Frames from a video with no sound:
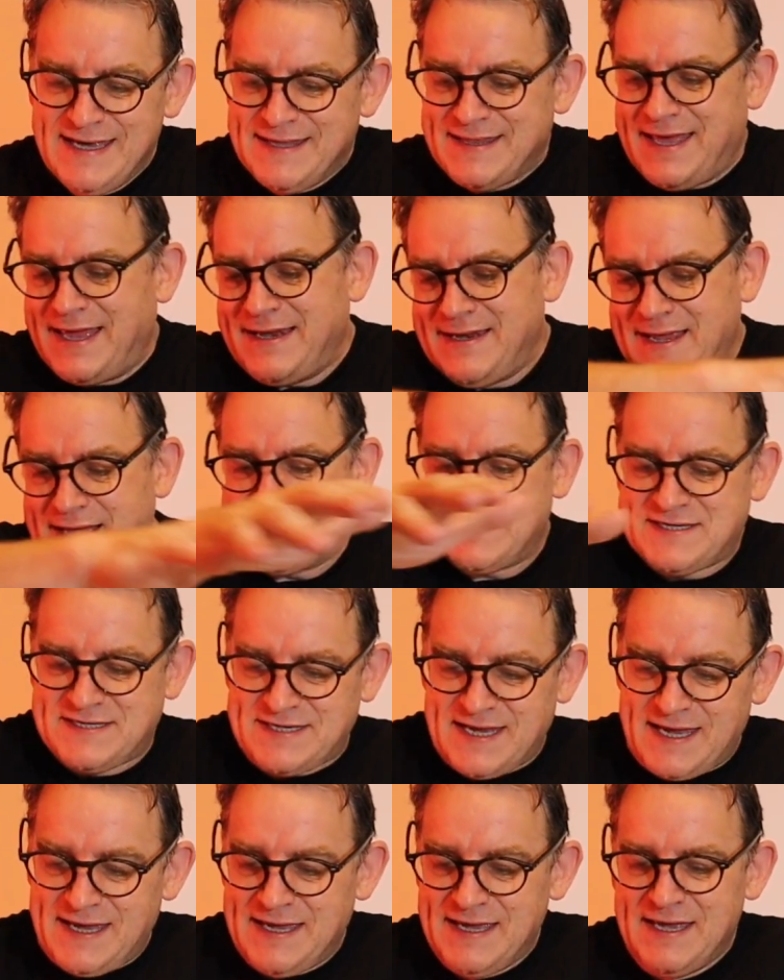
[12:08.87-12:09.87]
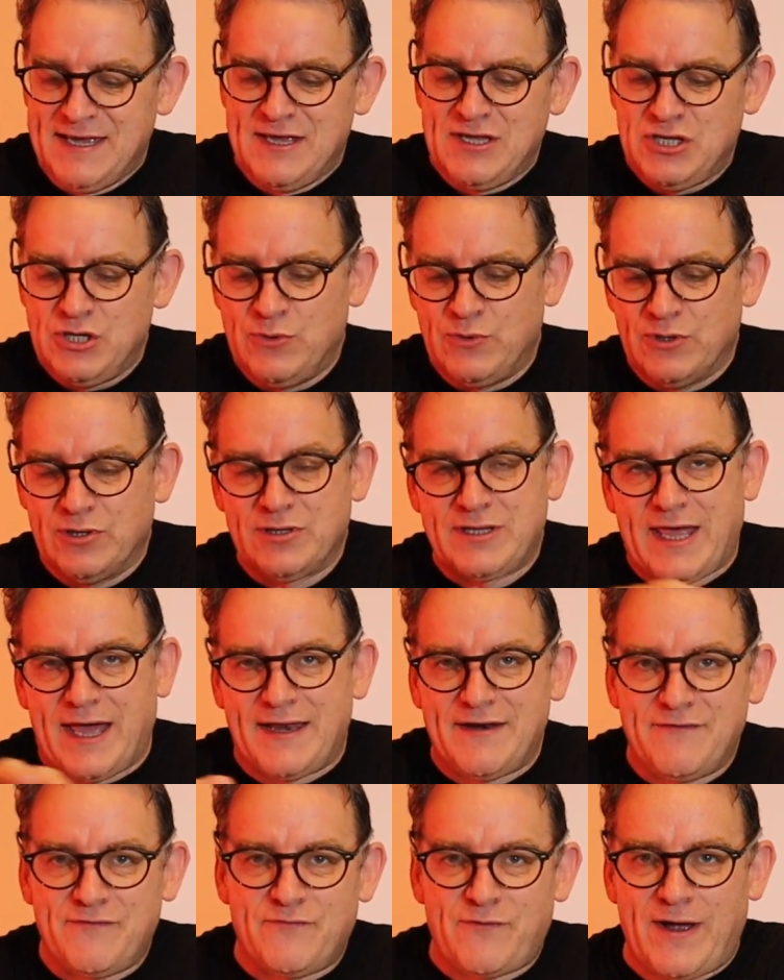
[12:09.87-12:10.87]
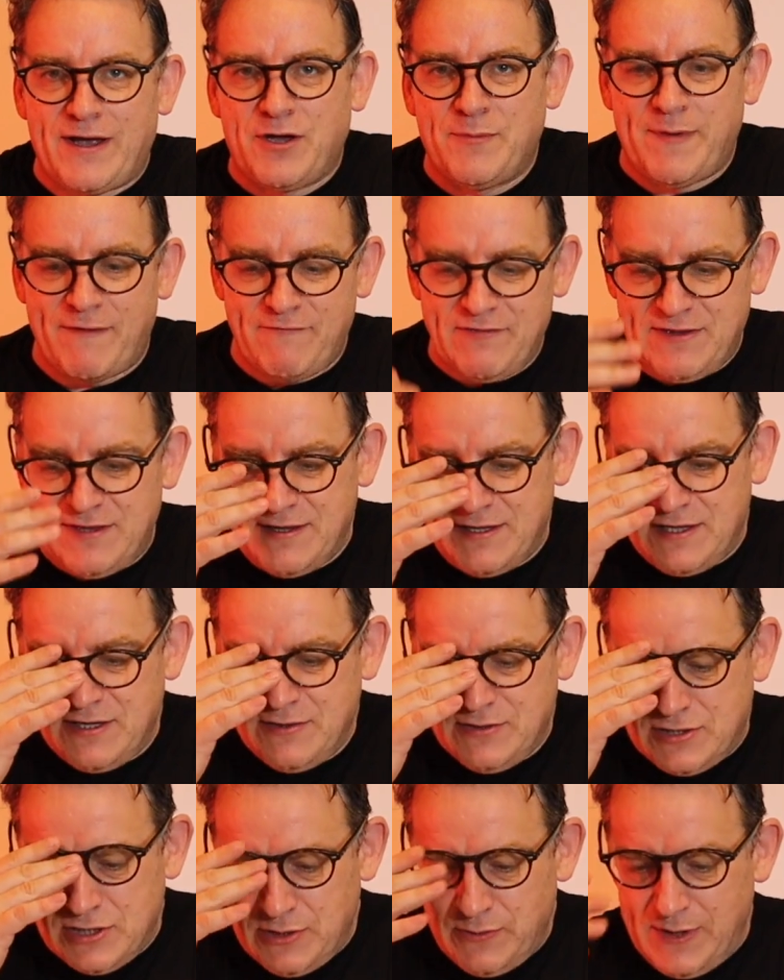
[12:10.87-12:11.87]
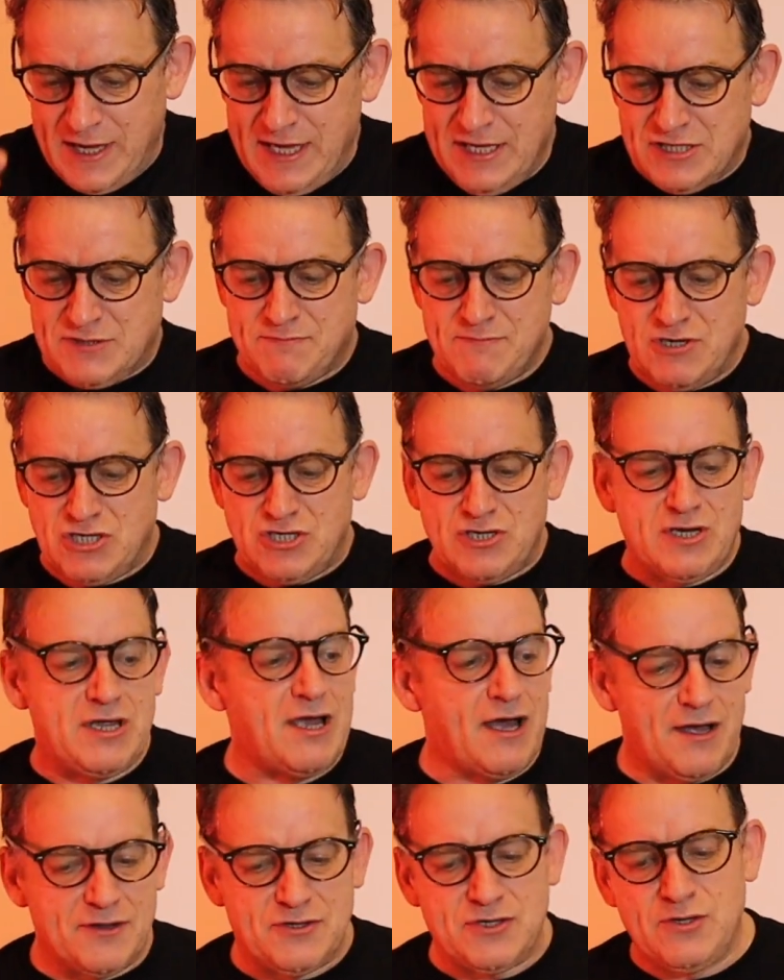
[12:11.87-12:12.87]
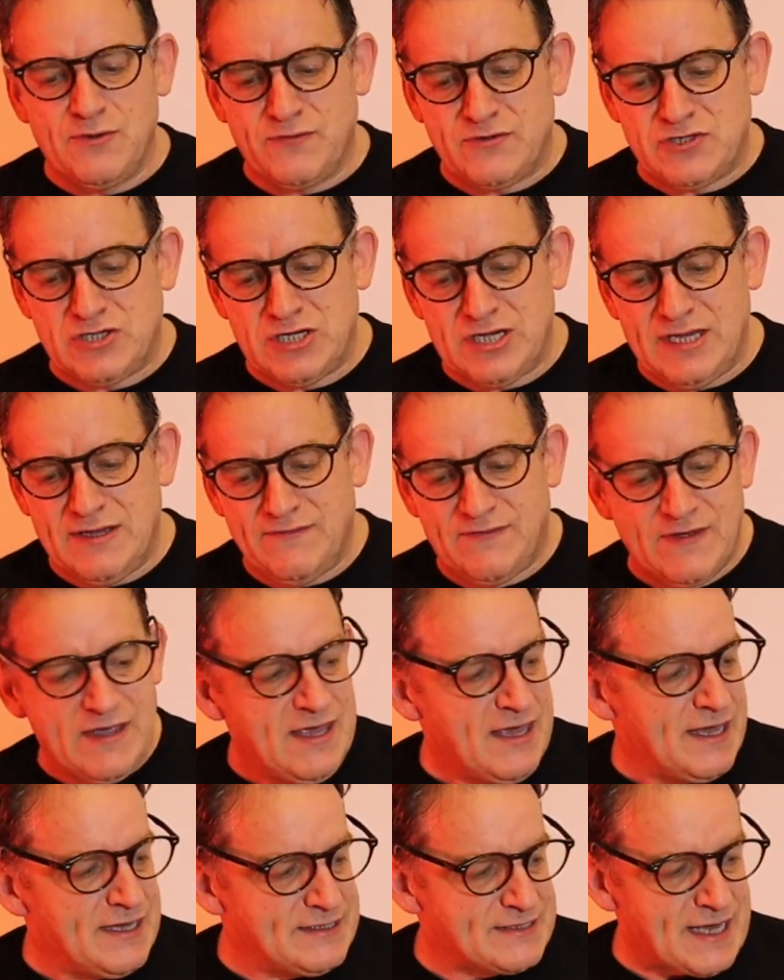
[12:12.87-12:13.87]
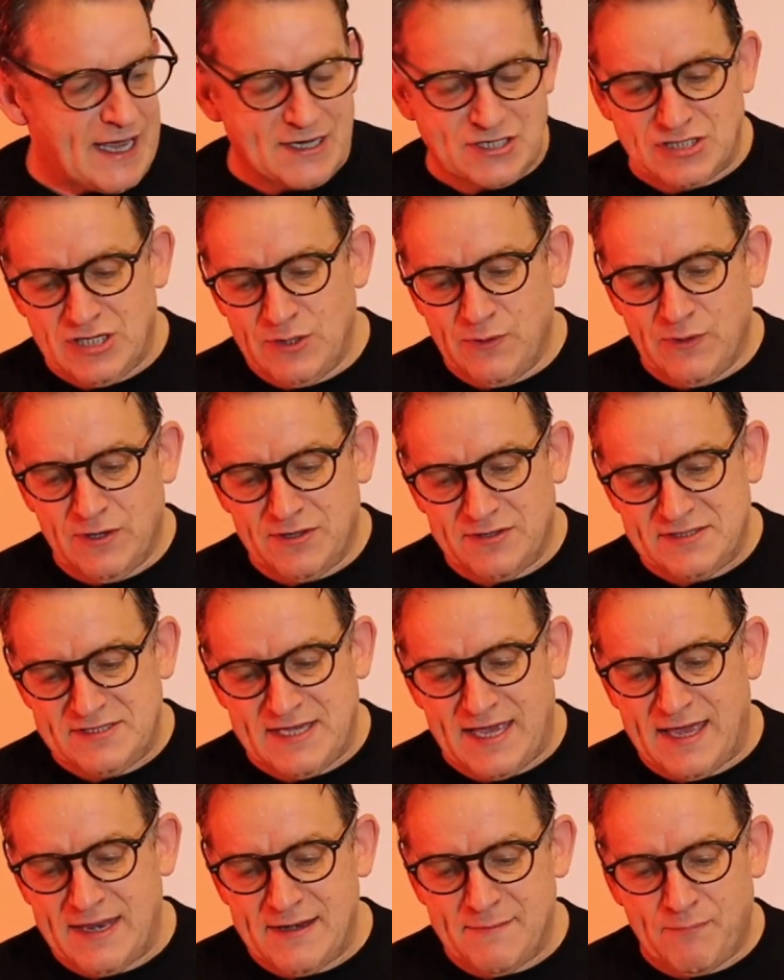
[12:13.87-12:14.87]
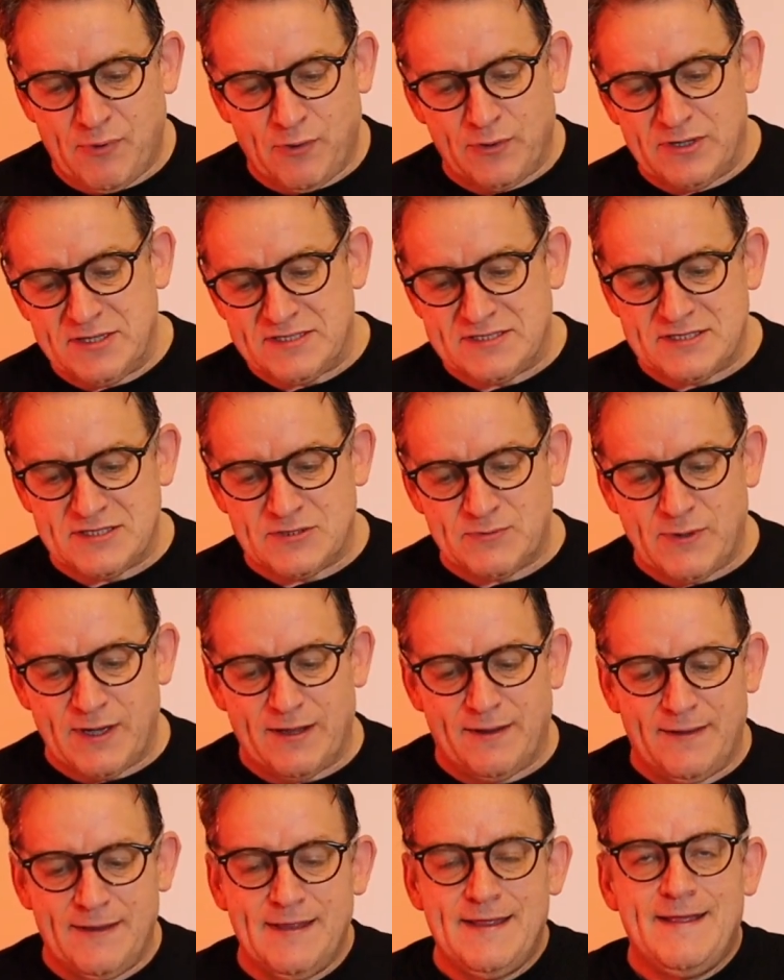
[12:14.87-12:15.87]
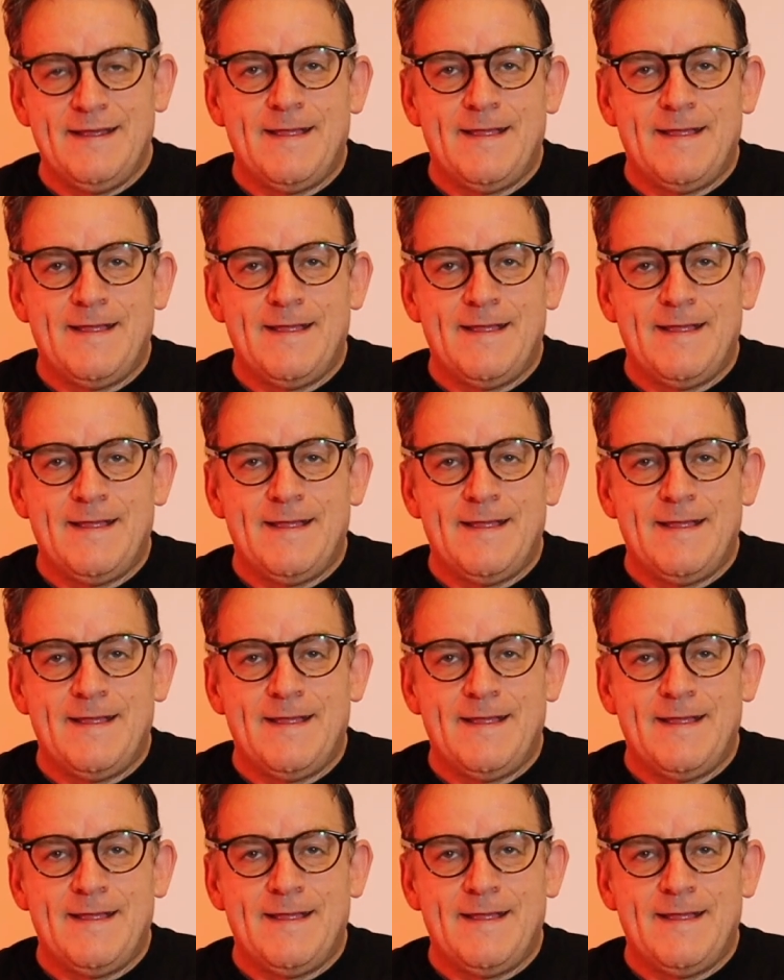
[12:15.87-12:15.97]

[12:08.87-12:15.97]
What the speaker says: Then, as I say, you will kind of rack up everything that you do. Each mission card that you achieve is actually worth 10 points as well.